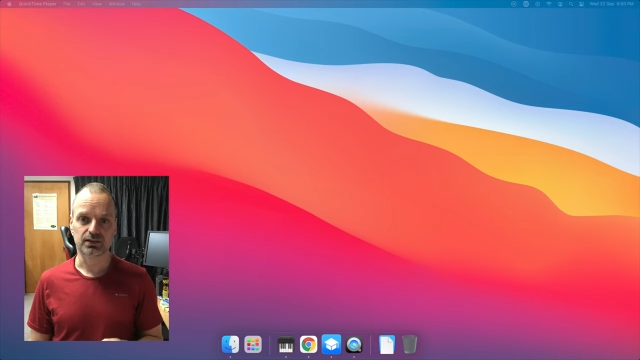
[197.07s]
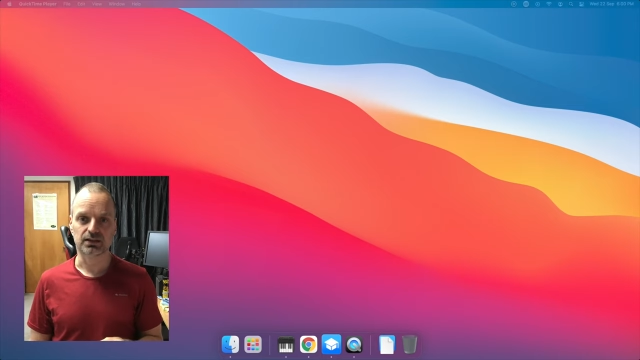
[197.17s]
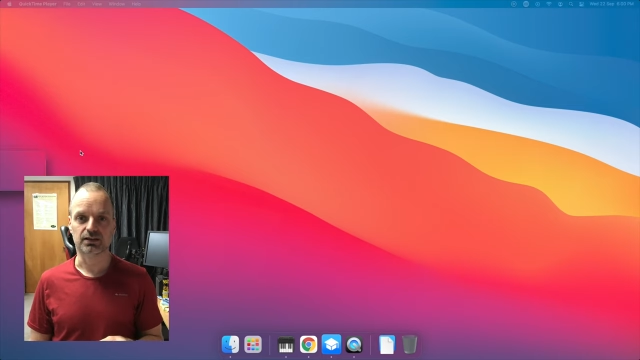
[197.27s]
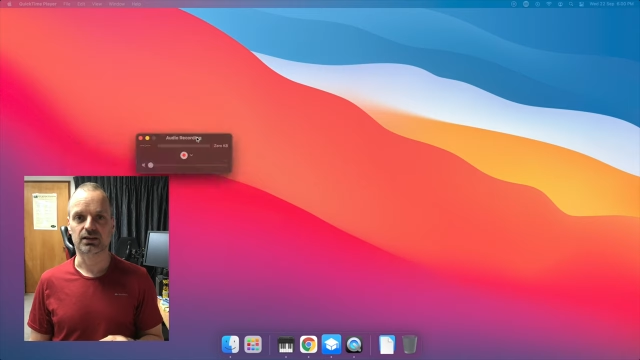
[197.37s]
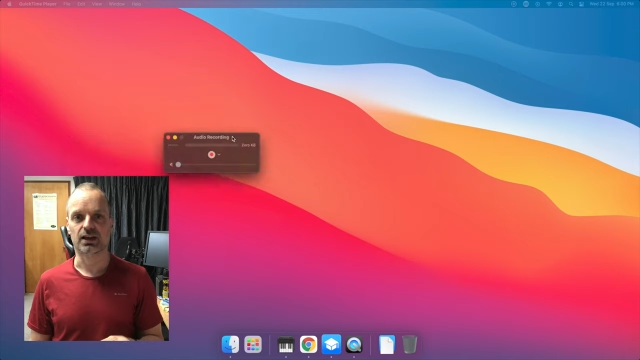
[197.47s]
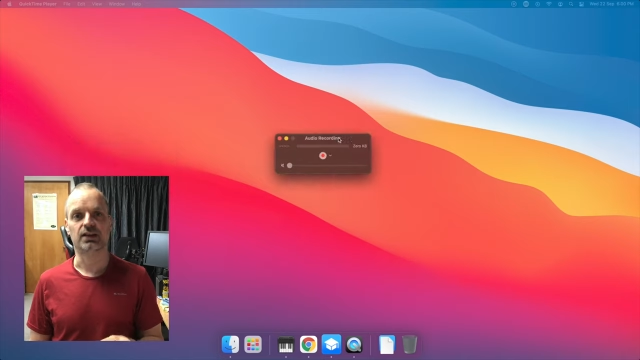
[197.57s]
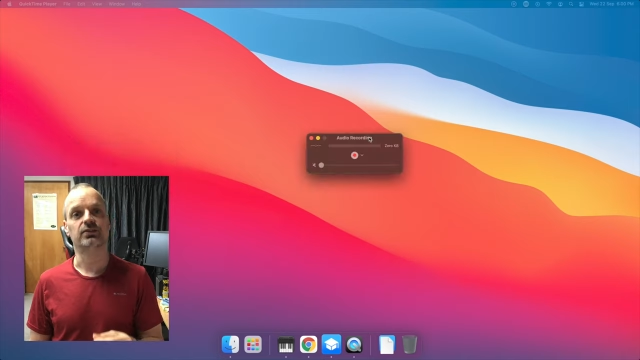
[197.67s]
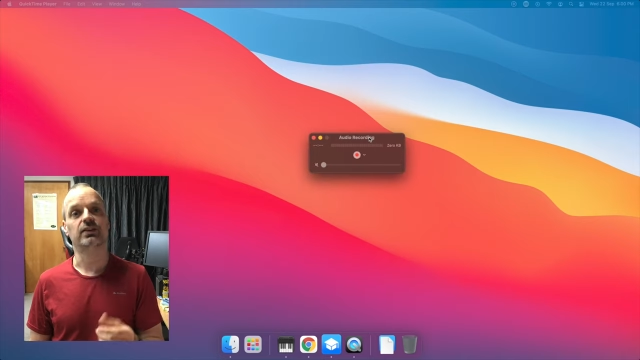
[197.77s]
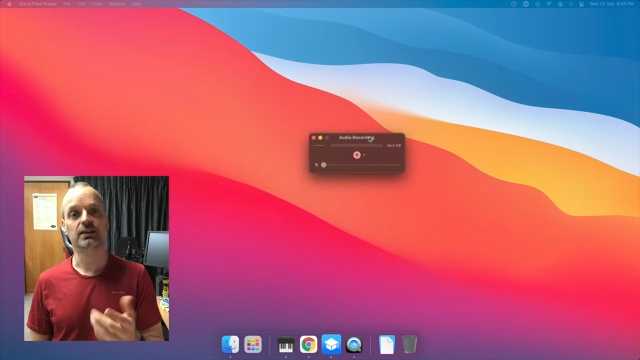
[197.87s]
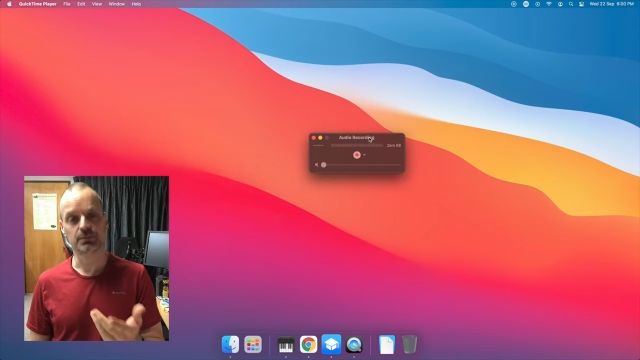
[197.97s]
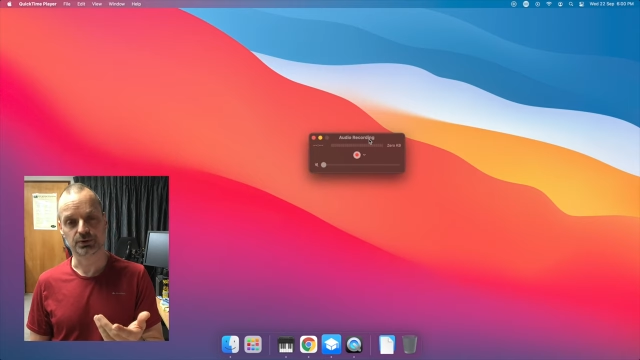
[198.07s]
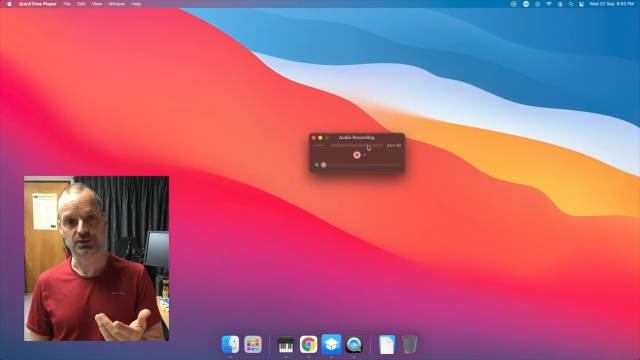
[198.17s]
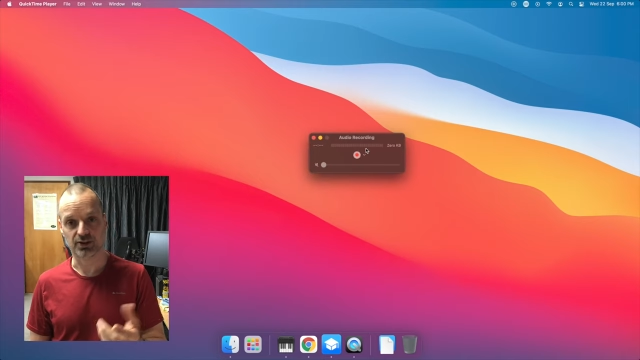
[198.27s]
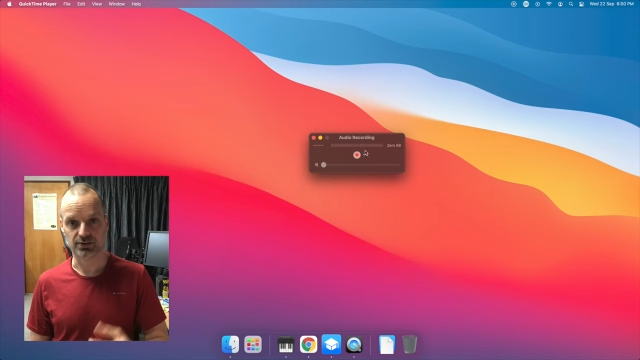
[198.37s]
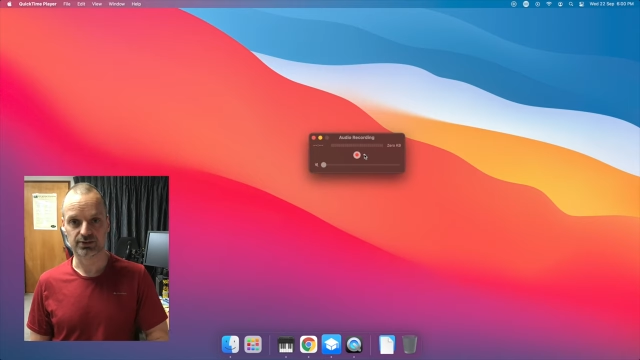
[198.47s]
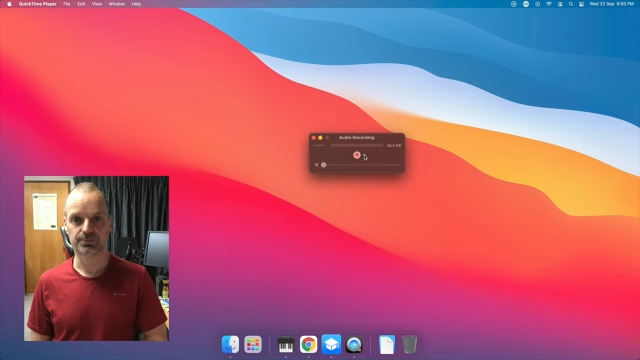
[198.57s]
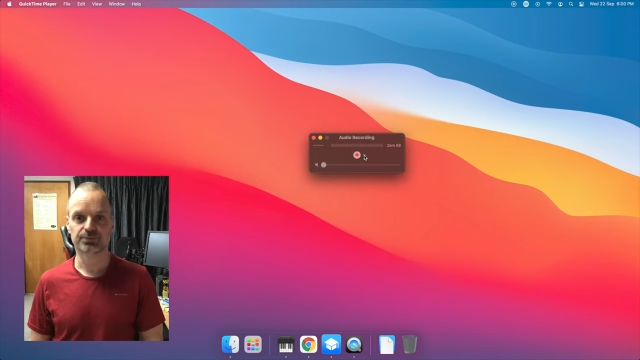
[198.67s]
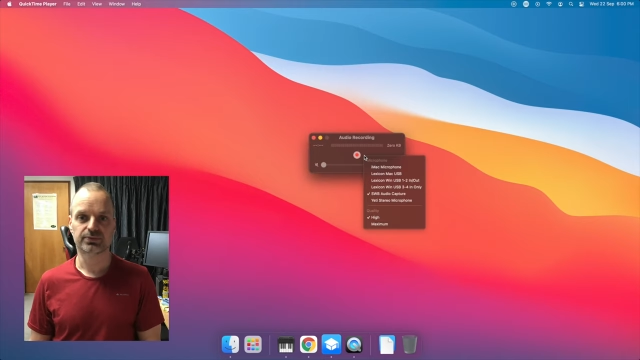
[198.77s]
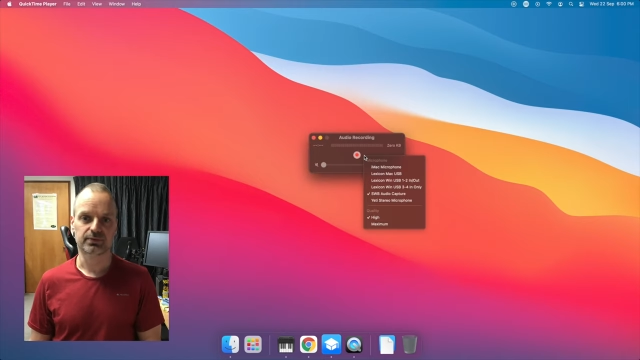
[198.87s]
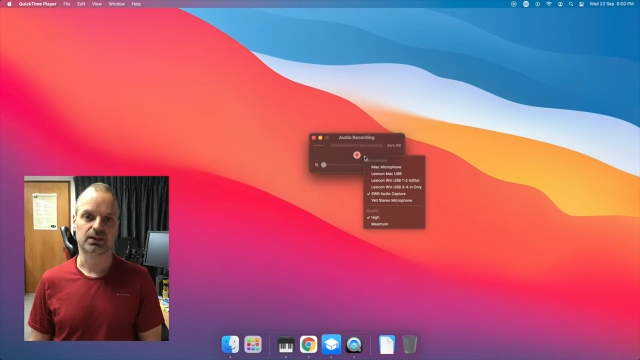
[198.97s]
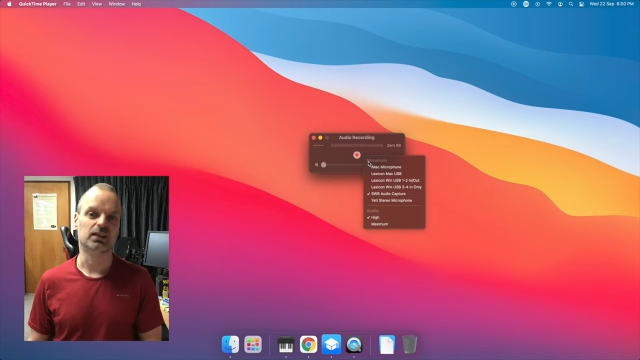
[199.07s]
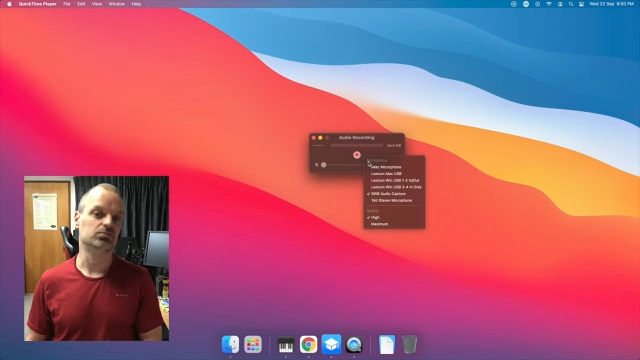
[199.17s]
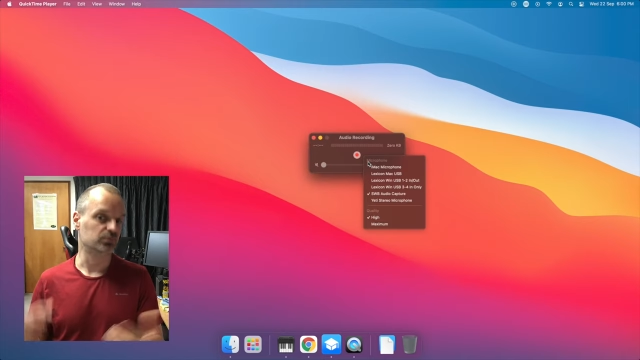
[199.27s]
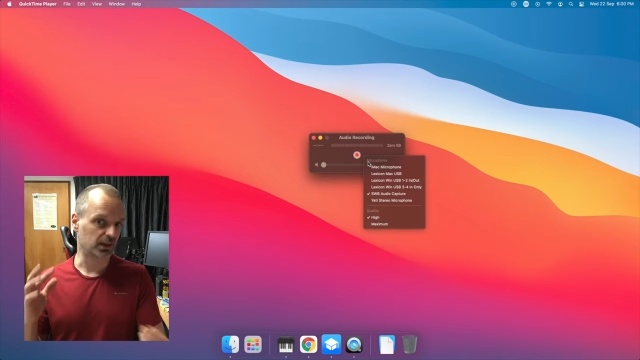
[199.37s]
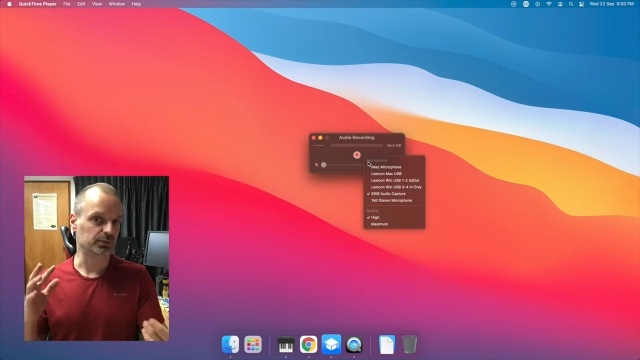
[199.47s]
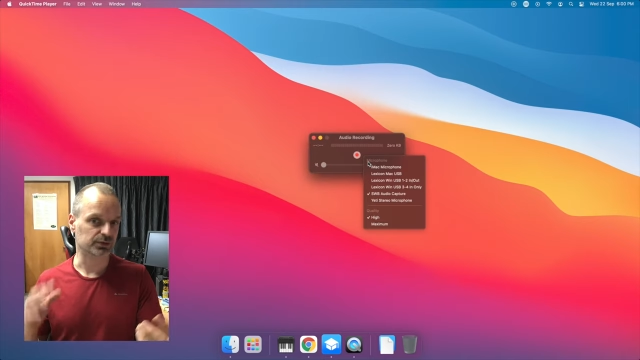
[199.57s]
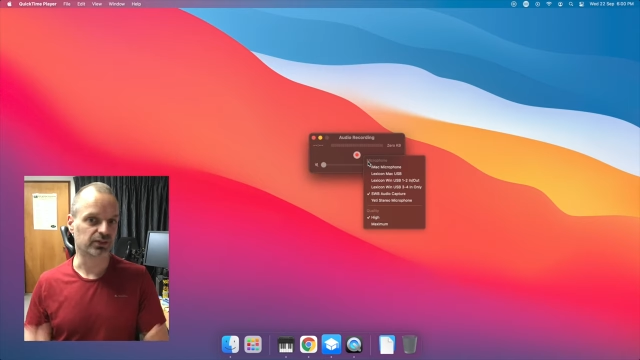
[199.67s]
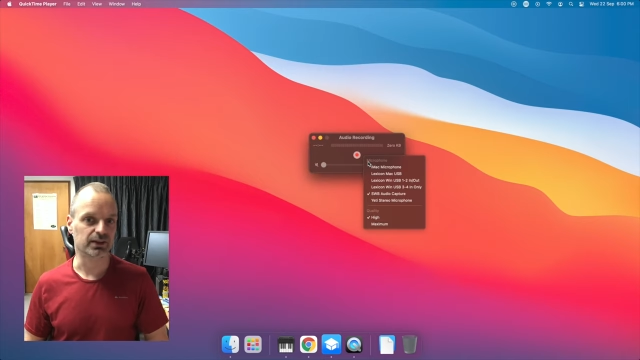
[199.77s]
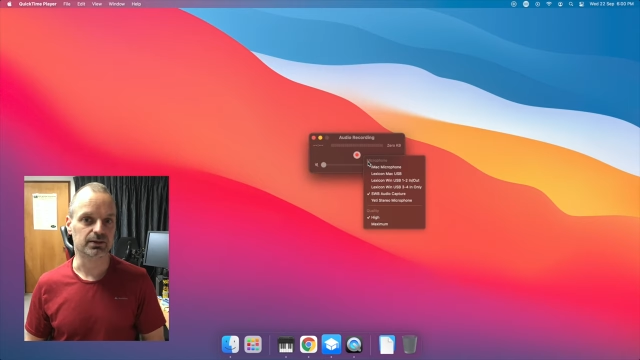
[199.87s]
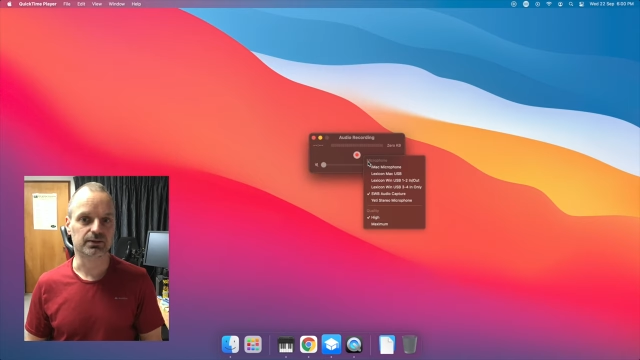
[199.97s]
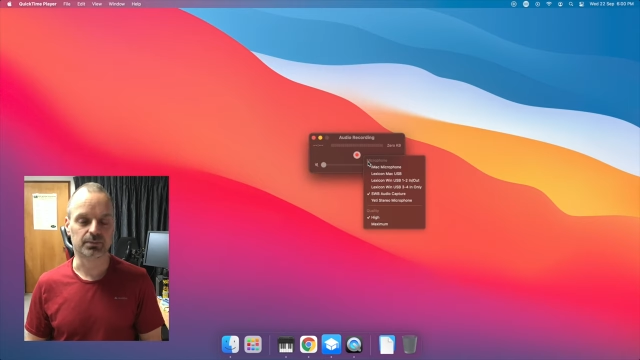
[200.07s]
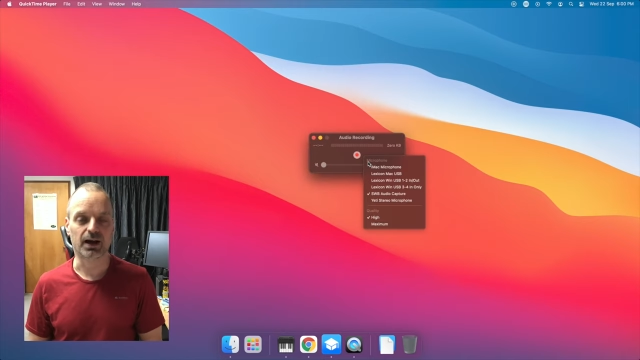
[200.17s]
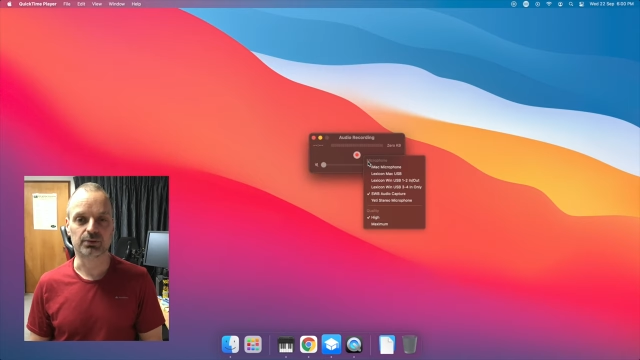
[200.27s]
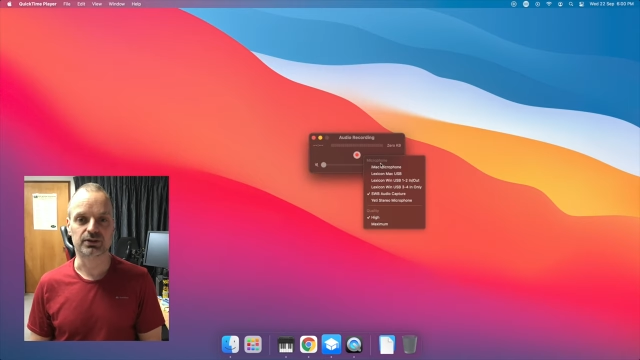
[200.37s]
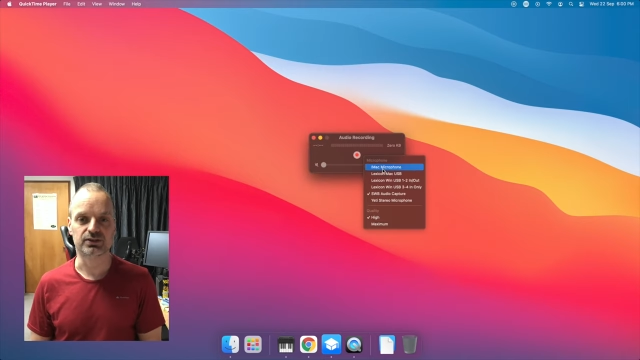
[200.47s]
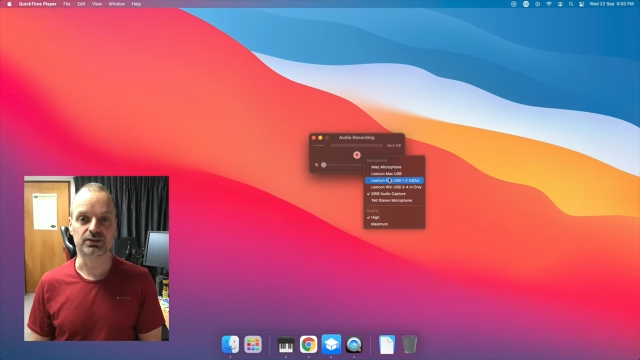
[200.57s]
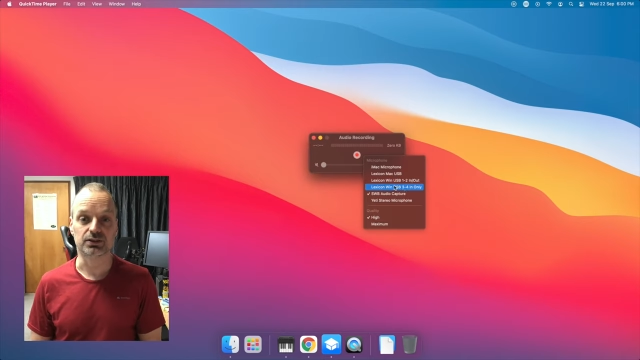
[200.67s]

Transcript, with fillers: uh, as the input device. And that was the part where I said,